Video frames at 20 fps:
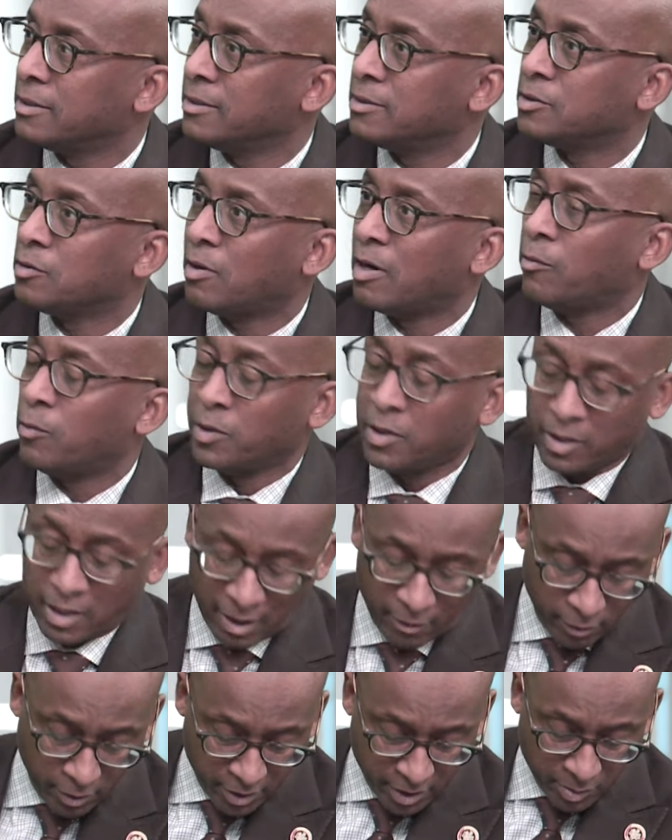So I
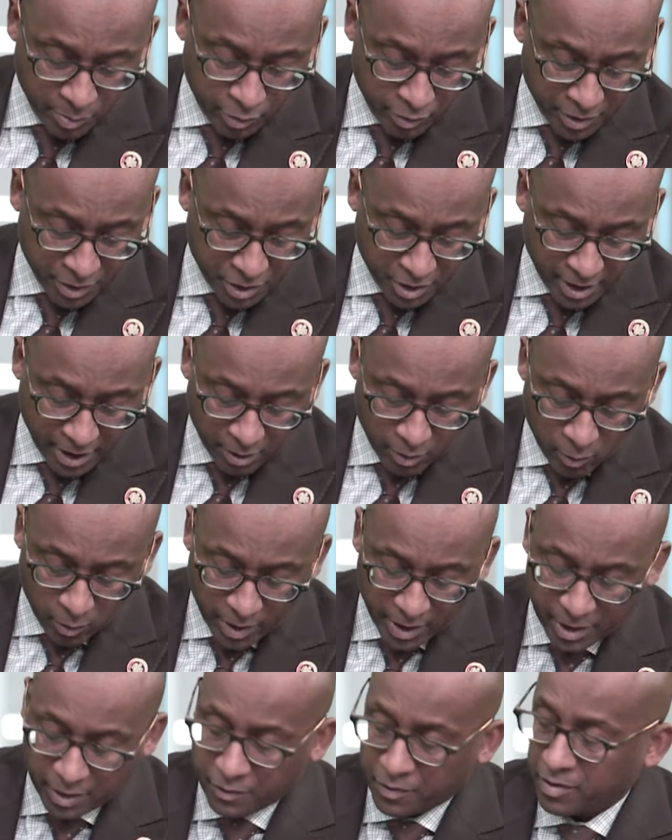really appreciate the way
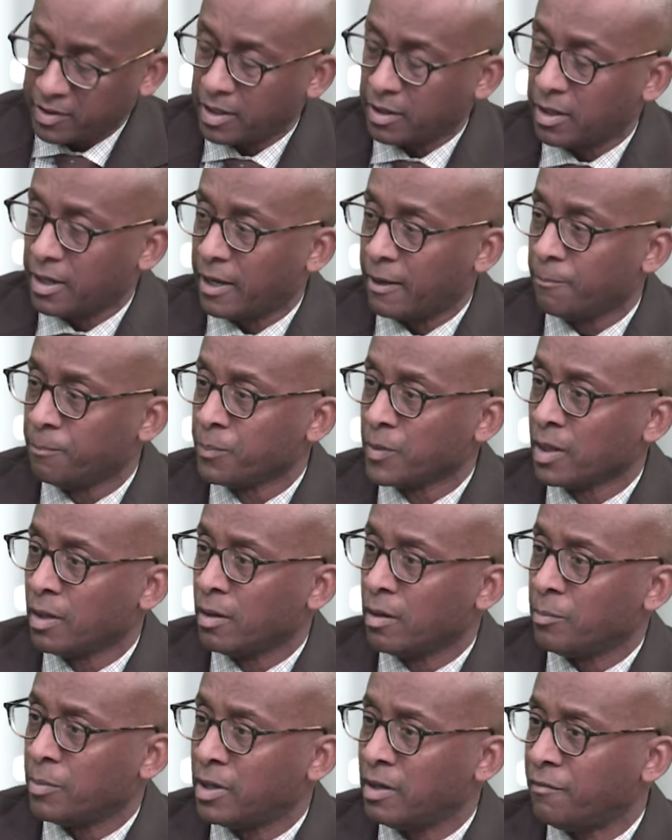you've said that.
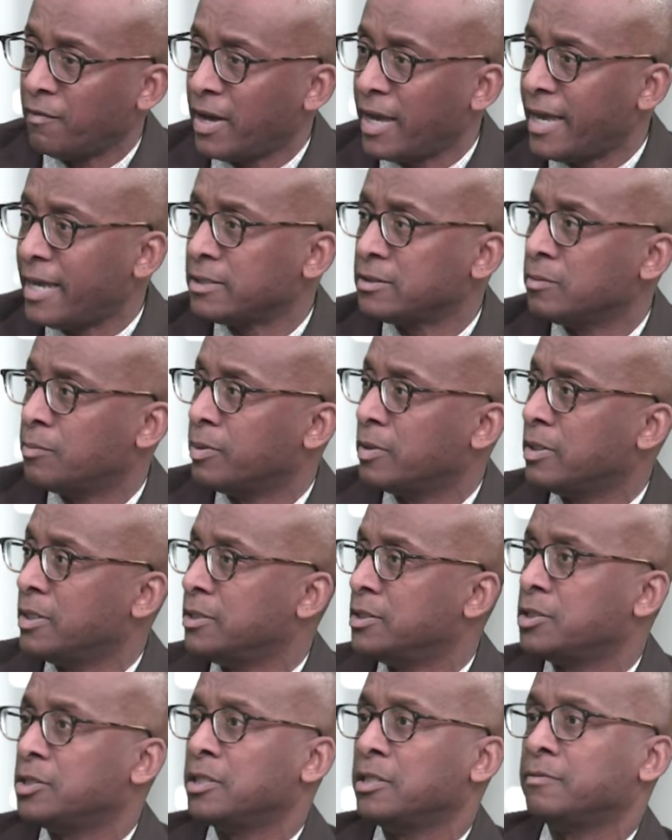But if I ask the police
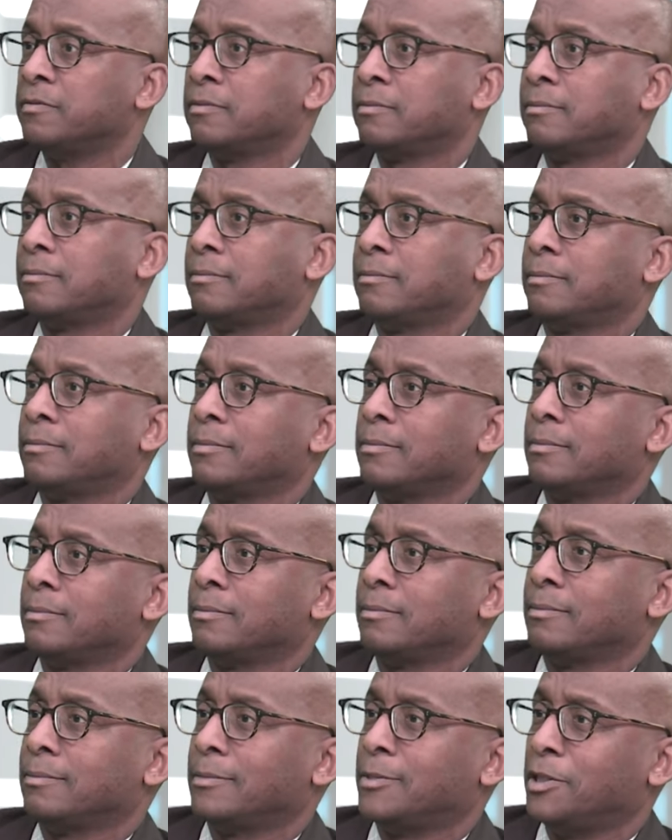chief,
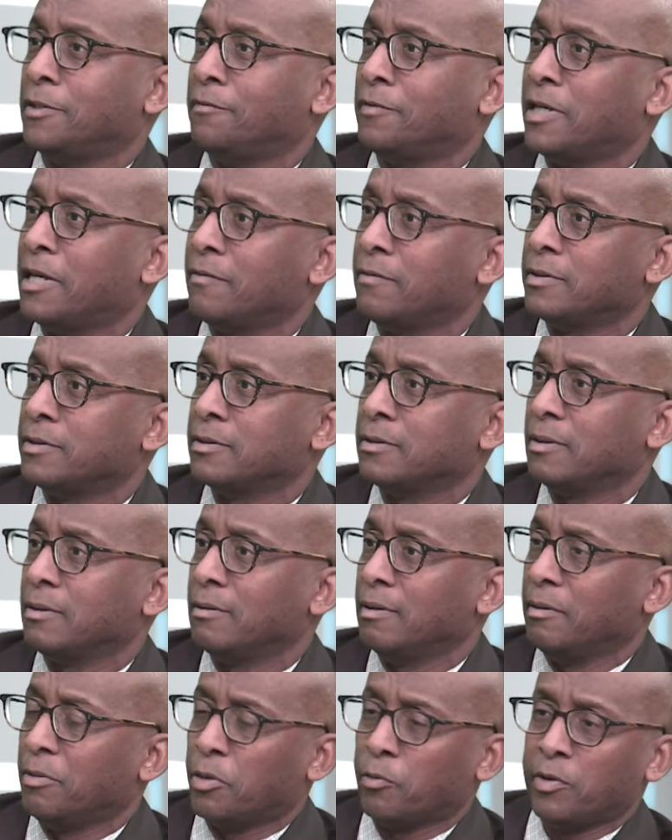Chief Davis,
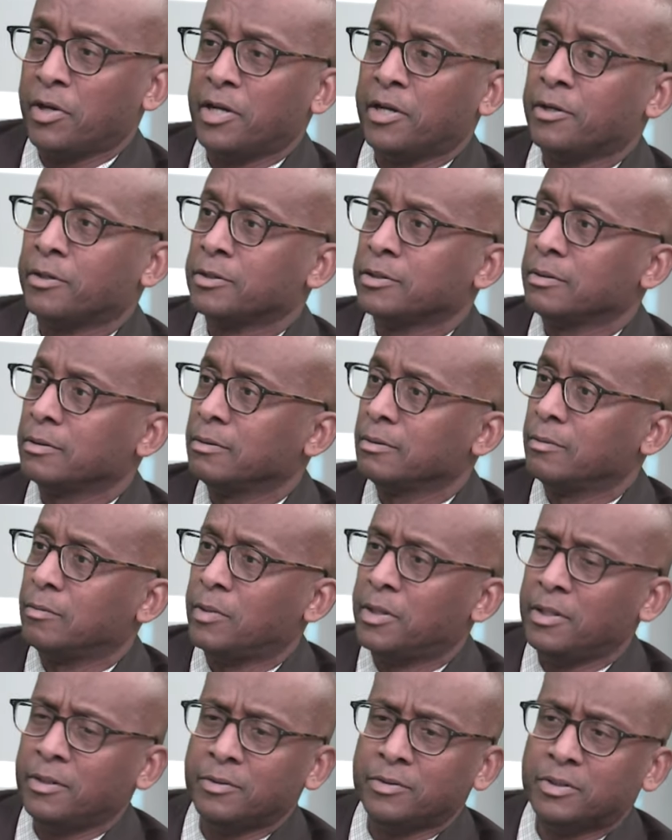3 years,
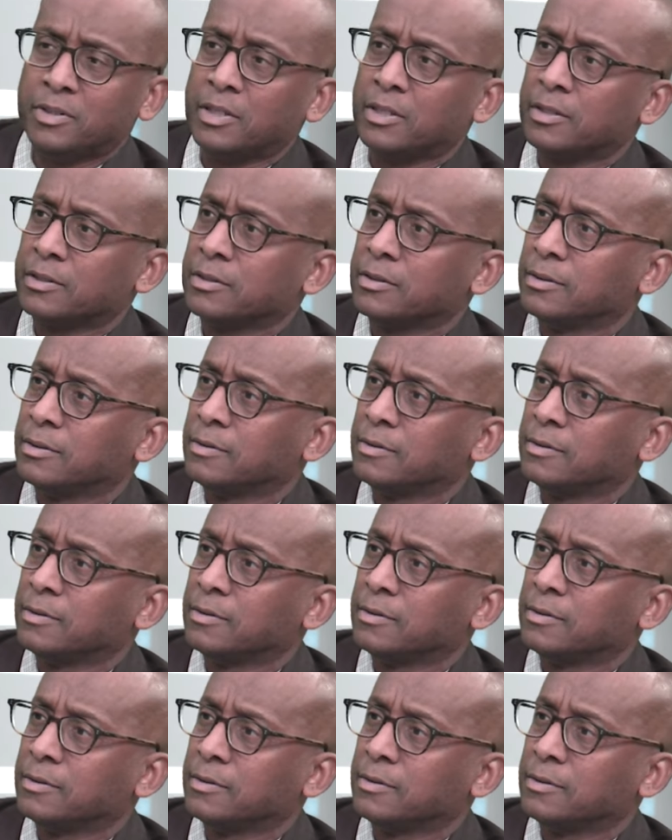where do you see us?